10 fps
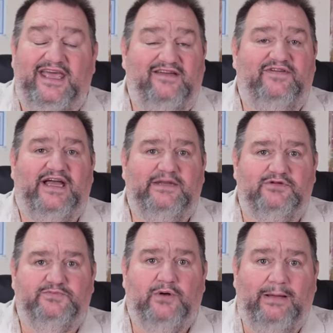In fact, it
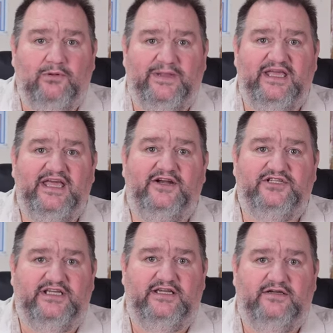was probably
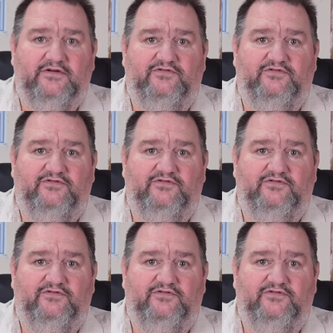energy